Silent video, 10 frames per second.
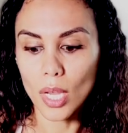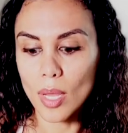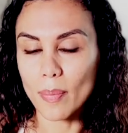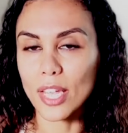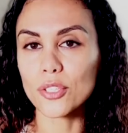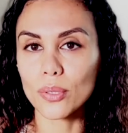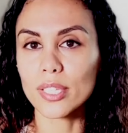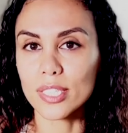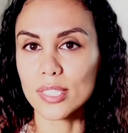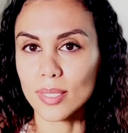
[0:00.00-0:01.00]
make sure
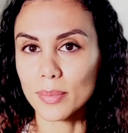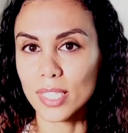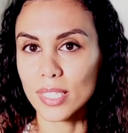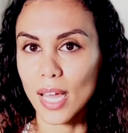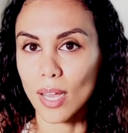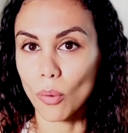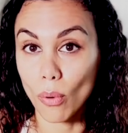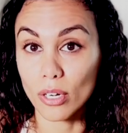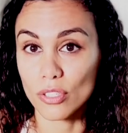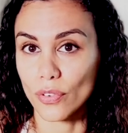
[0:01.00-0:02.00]
that it's something that
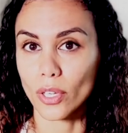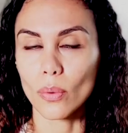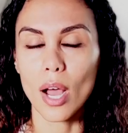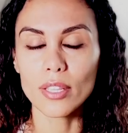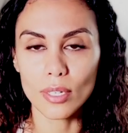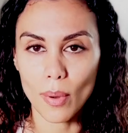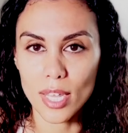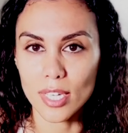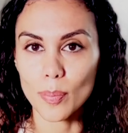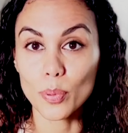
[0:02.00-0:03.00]
works for you.
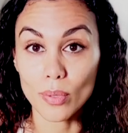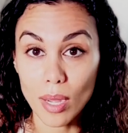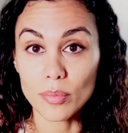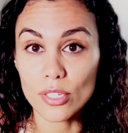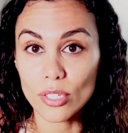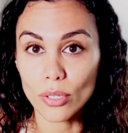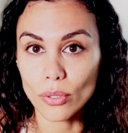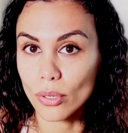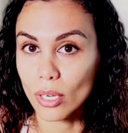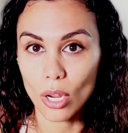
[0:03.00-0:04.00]
Otherwise, I promise
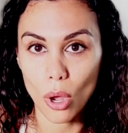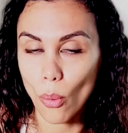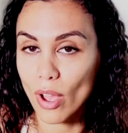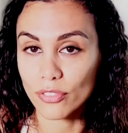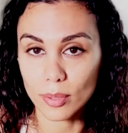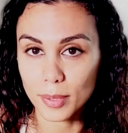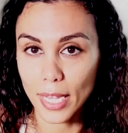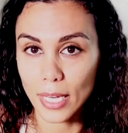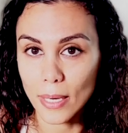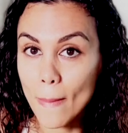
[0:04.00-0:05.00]
you're gonna go off the
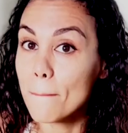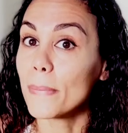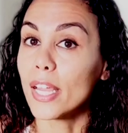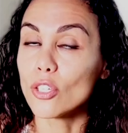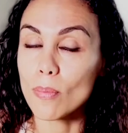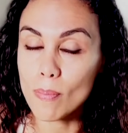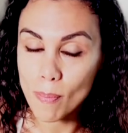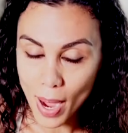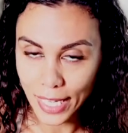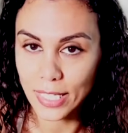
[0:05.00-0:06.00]
plan and you
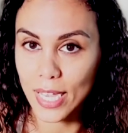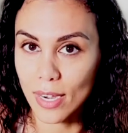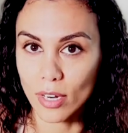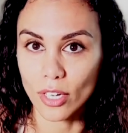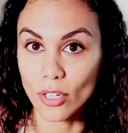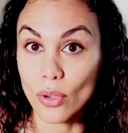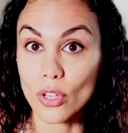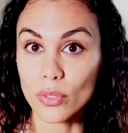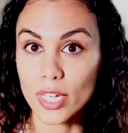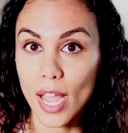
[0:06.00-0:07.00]
might get on a
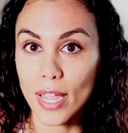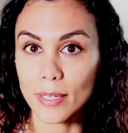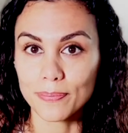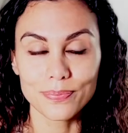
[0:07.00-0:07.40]
yo-yo diet.